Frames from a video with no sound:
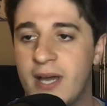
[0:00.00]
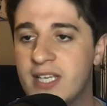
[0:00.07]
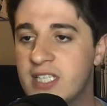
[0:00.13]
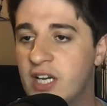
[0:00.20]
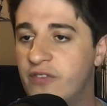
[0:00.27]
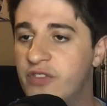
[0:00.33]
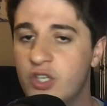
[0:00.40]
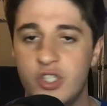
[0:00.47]

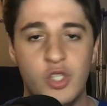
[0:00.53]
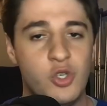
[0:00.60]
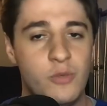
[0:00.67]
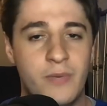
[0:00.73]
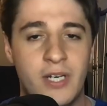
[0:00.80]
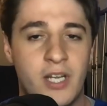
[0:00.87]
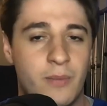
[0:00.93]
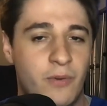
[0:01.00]
myself. Those of you
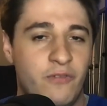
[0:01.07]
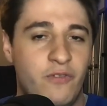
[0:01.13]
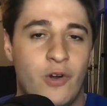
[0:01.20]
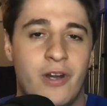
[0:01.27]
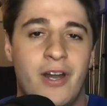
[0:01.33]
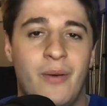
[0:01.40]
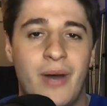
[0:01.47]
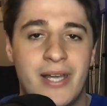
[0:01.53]
who've been here
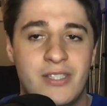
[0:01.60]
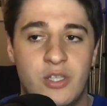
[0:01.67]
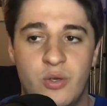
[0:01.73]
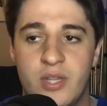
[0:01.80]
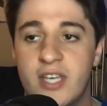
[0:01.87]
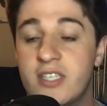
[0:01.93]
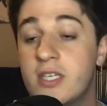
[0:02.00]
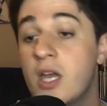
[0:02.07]
before know I
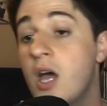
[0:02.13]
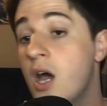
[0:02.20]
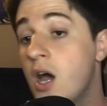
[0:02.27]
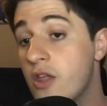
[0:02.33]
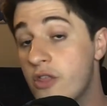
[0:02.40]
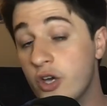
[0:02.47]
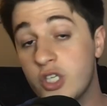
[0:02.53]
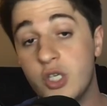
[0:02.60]
do this.
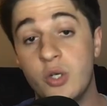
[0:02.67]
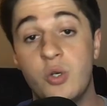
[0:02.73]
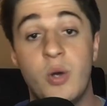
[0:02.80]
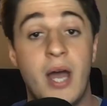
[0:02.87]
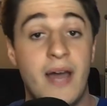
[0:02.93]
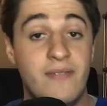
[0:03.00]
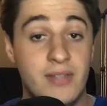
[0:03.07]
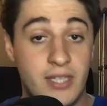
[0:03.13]
Those of you
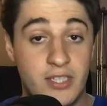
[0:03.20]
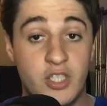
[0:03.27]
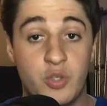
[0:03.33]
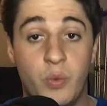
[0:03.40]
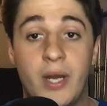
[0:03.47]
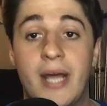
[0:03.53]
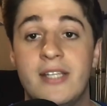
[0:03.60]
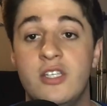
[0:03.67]
who haven't, this
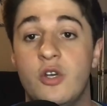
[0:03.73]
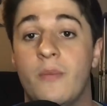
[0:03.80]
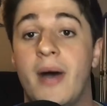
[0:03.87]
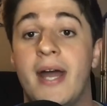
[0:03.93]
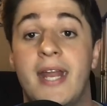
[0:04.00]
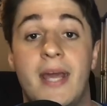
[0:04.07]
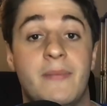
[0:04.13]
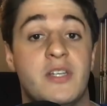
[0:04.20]
is what I do.
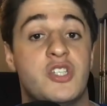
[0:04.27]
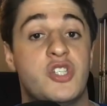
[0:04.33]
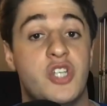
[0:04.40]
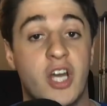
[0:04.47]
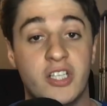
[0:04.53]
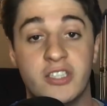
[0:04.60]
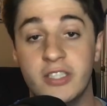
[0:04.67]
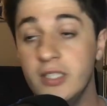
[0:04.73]
My name is
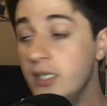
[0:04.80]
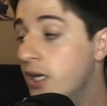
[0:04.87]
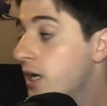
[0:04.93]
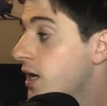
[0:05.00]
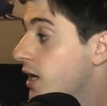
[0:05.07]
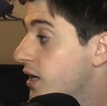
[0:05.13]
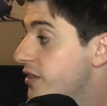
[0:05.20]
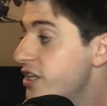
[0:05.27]
Justin.
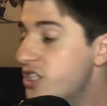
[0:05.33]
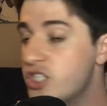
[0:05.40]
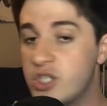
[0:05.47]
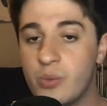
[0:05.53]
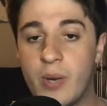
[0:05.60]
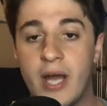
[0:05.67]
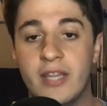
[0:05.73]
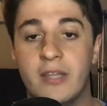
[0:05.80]
This
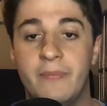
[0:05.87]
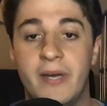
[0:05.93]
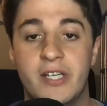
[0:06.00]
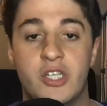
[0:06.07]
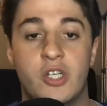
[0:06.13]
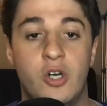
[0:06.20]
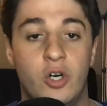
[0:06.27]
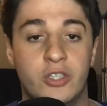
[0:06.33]
is the Ryan the
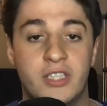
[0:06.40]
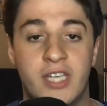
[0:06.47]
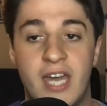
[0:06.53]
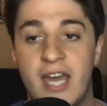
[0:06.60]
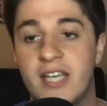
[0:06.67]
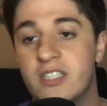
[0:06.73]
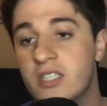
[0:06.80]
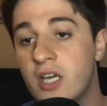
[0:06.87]
Bench Colts
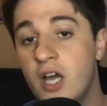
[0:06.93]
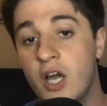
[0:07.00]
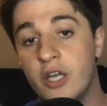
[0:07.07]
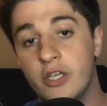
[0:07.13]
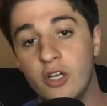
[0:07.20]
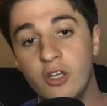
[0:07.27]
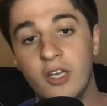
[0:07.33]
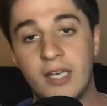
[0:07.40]
cast.
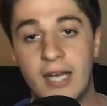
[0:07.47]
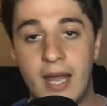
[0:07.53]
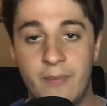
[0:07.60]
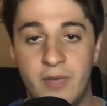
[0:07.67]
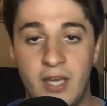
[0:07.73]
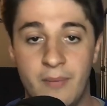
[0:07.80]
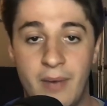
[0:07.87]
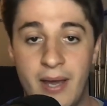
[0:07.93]
You're looking
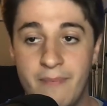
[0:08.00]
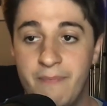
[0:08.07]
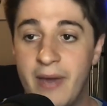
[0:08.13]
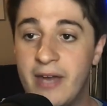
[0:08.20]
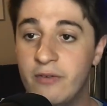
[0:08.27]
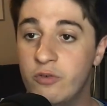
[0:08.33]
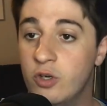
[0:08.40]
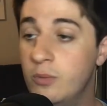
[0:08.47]
at me in my
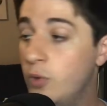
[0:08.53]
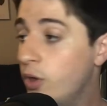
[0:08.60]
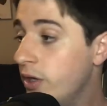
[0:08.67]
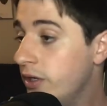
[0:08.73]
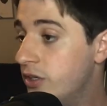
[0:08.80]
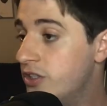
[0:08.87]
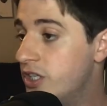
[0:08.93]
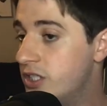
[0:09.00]
bedroom
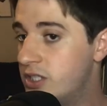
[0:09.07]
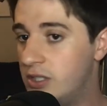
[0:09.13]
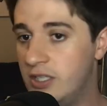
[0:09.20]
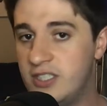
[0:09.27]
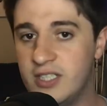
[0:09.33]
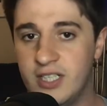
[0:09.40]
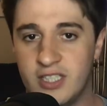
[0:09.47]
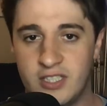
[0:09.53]
or you're just
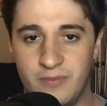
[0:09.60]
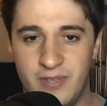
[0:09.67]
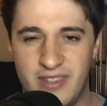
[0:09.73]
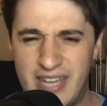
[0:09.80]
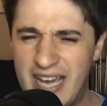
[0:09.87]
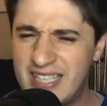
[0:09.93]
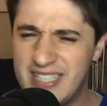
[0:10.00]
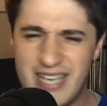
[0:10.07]
listening to me.
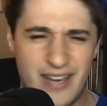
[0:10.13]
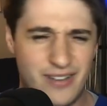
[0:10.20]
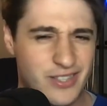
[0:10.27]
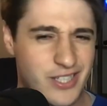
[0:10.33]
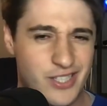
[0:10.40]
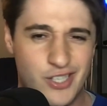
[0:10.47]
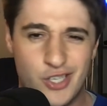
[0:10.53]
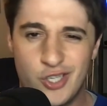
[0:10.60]
That sound
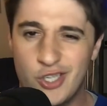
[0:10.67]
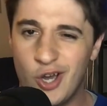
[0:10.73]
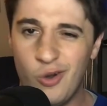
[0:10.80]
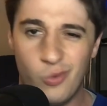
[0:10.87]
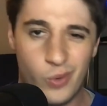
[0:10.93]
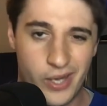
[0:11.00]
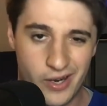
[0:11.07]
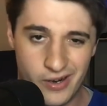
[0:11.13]
is
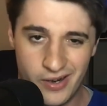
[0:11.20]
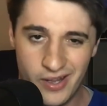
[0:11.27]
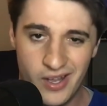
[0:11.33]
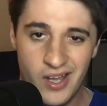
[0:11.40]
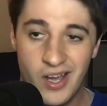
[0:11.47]
so weird.